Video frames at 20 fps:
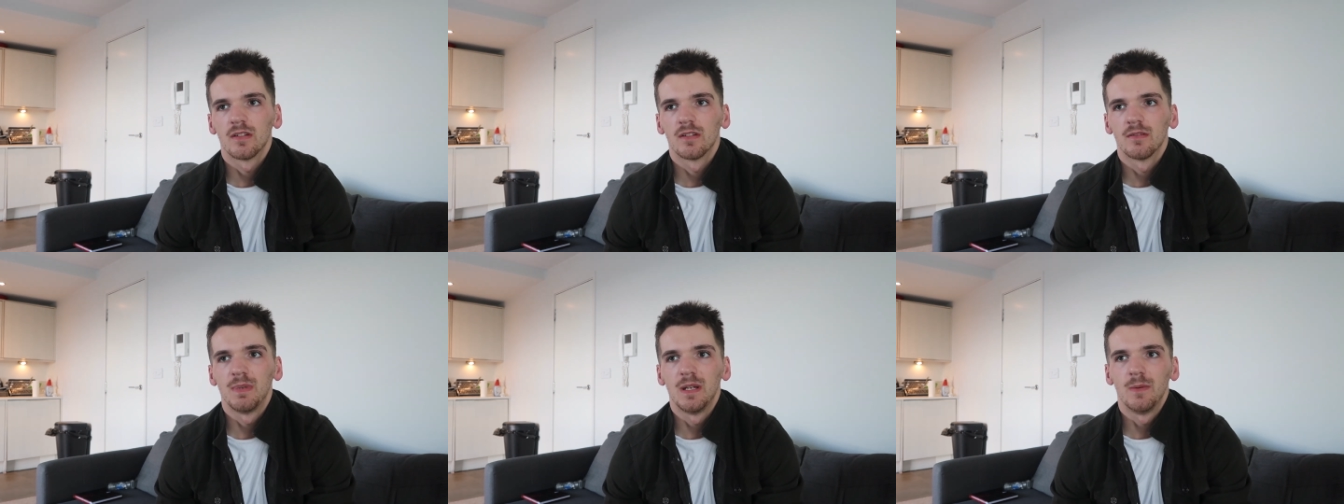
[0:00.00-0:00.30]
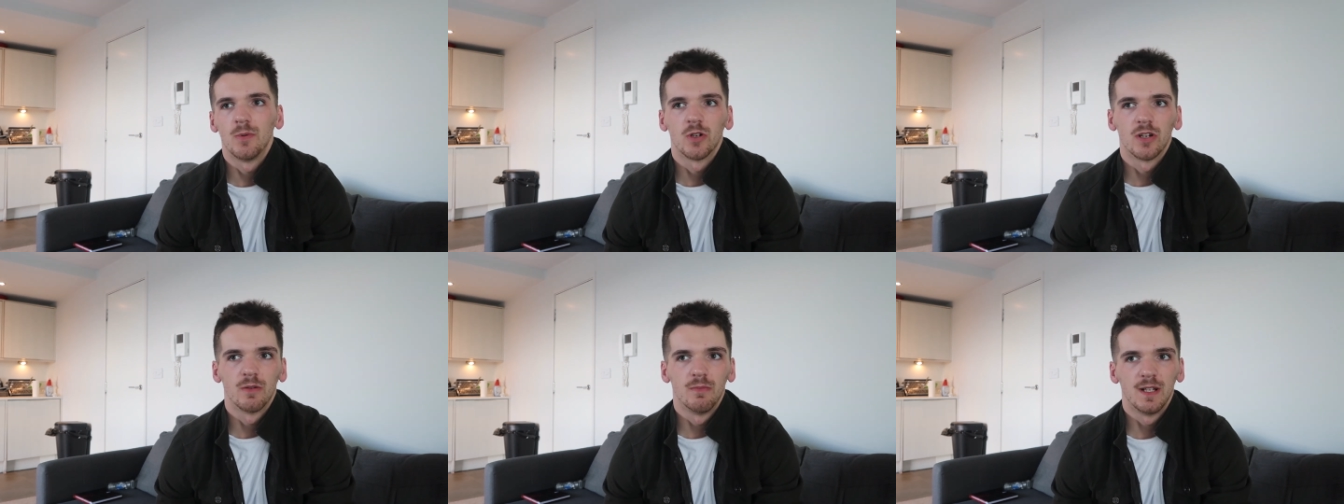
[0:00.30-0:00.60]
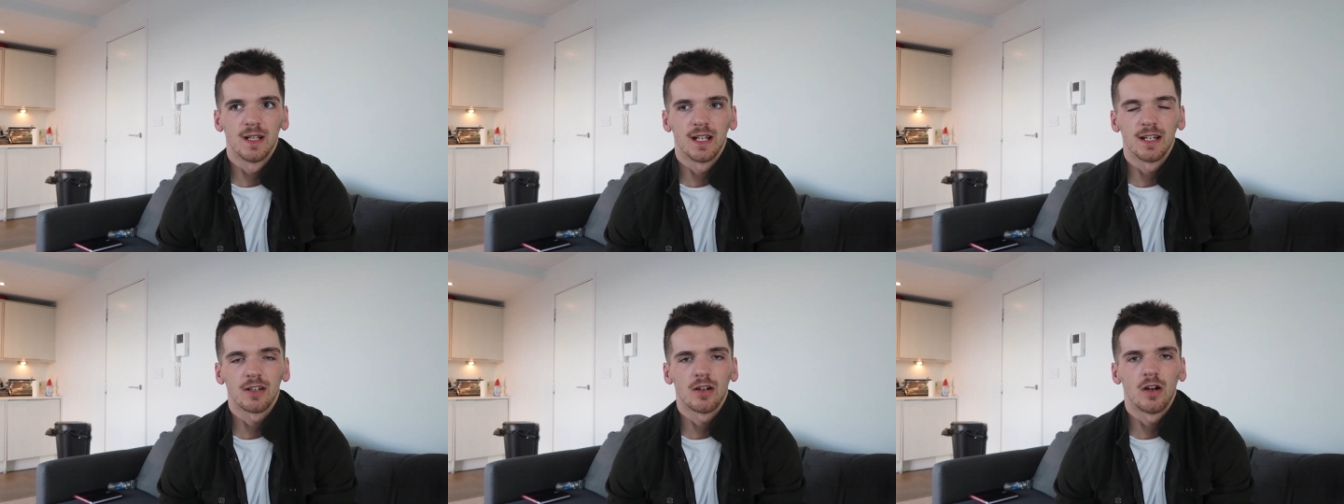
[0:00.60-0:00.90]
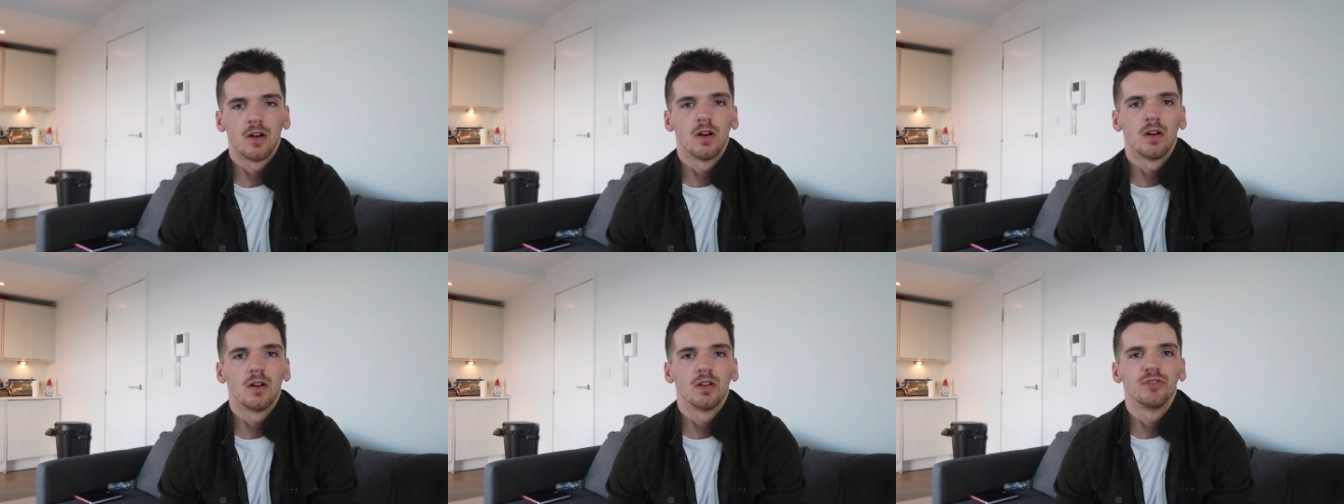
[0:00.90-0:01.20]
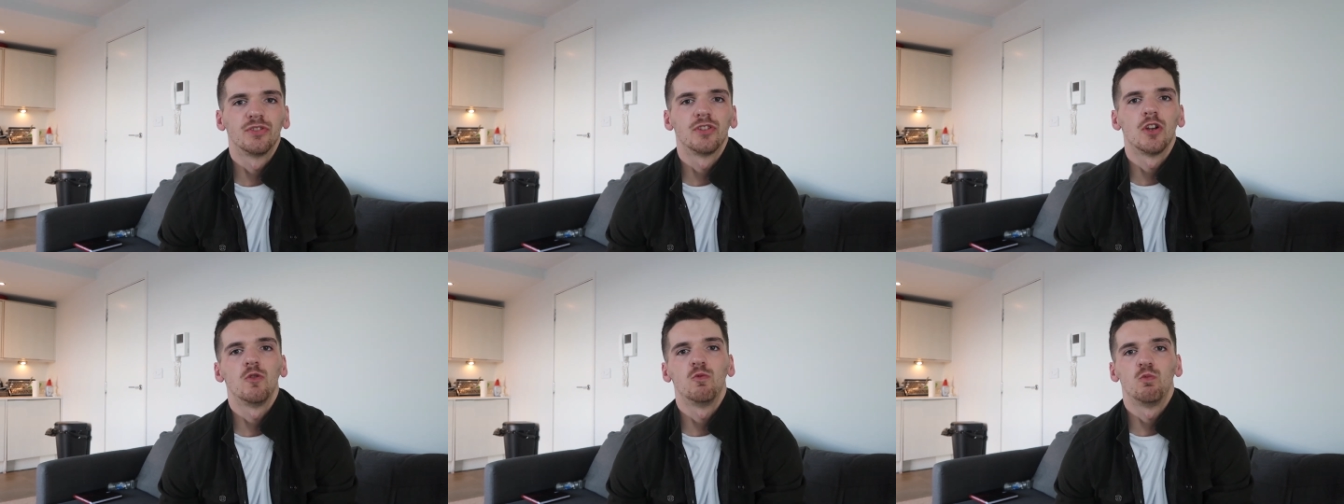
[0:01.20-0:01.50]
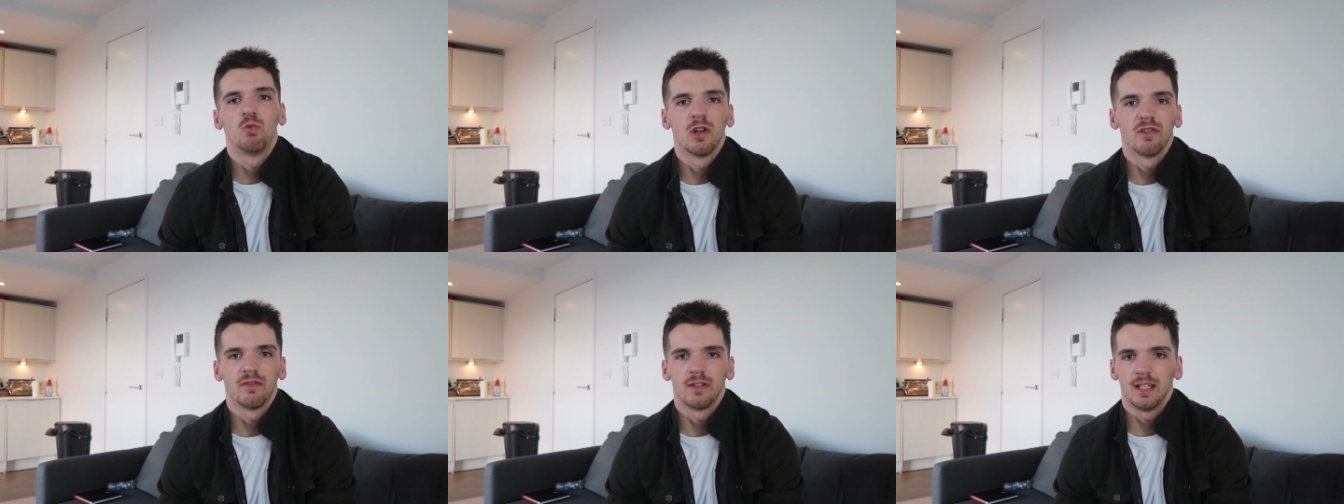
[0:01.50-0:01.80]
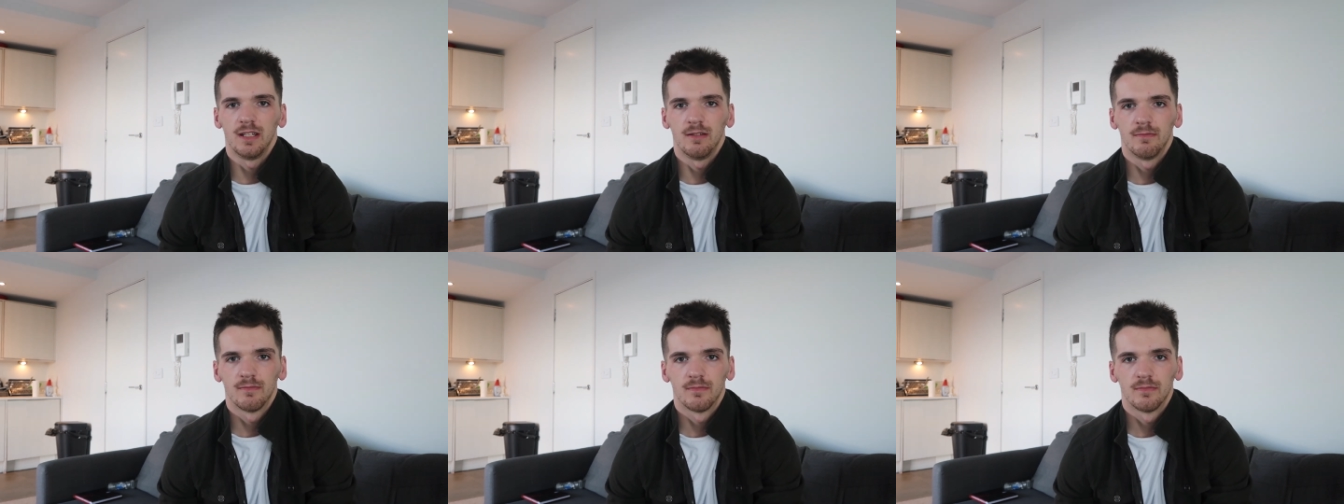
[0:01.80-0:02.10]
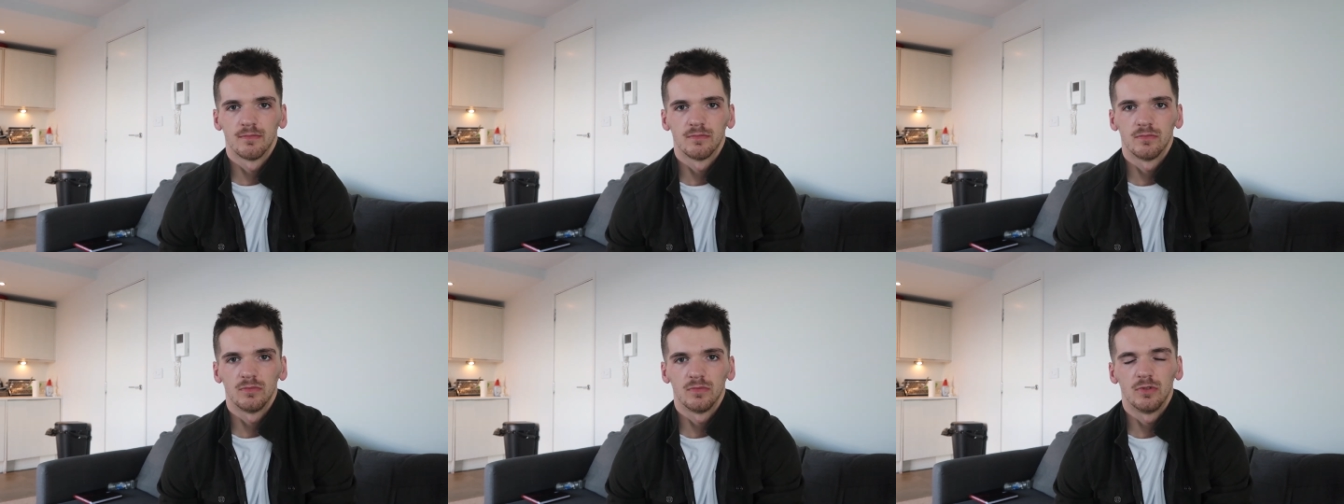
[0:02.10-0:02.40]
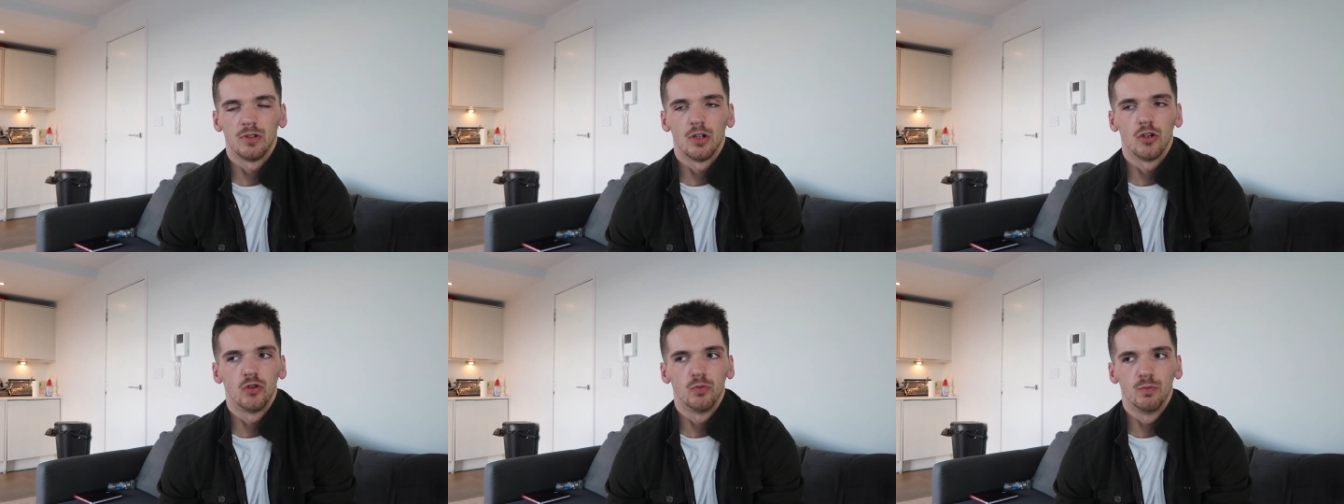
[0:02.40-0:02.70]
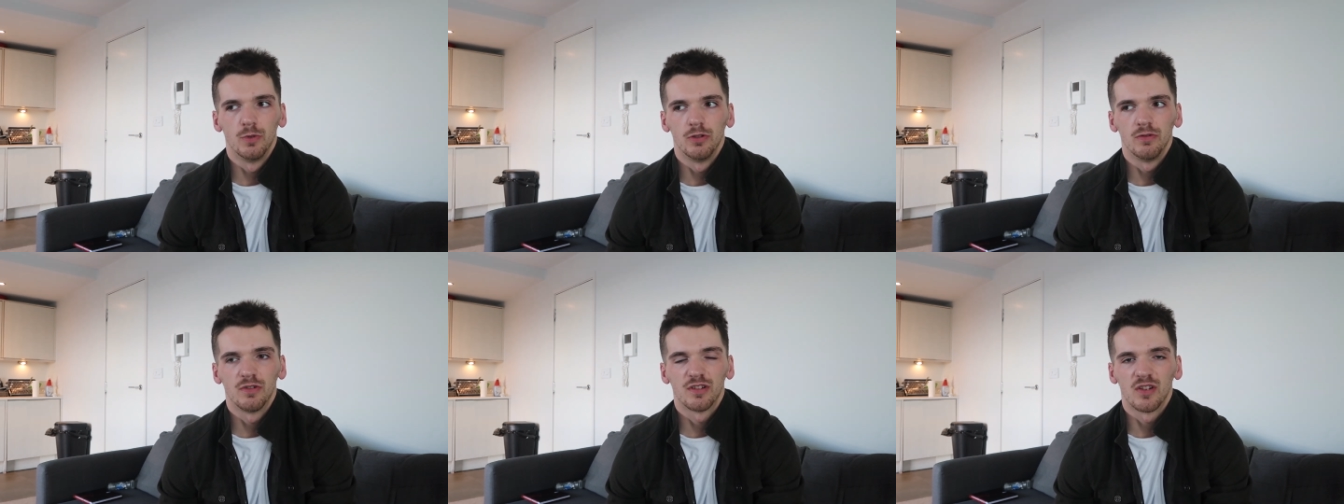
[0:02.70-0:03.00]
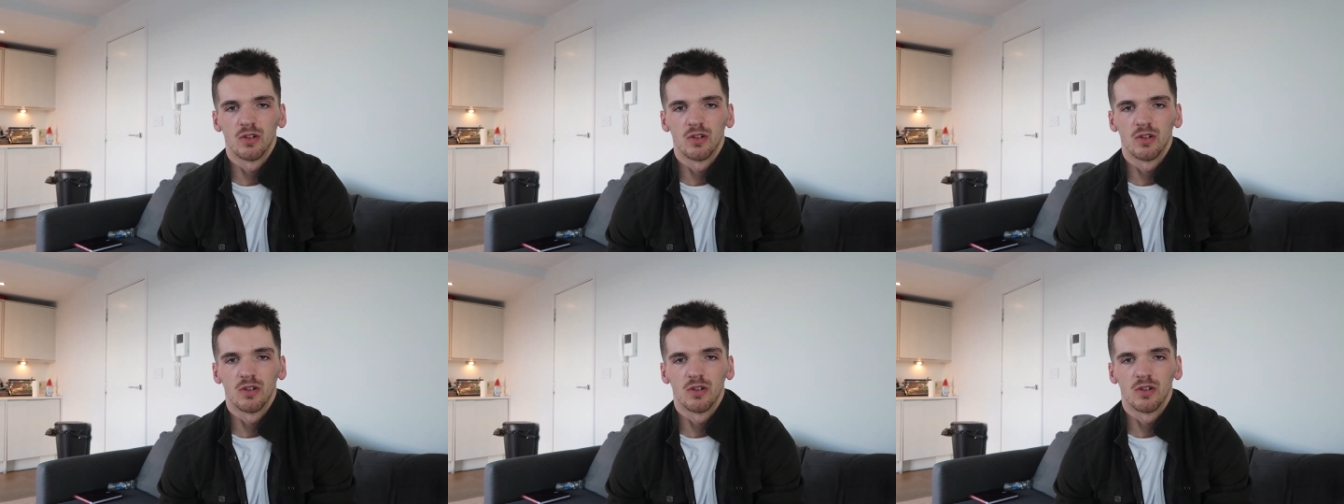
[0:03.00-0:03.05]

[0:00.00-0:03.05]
people could be like, oh, don't worry, low moods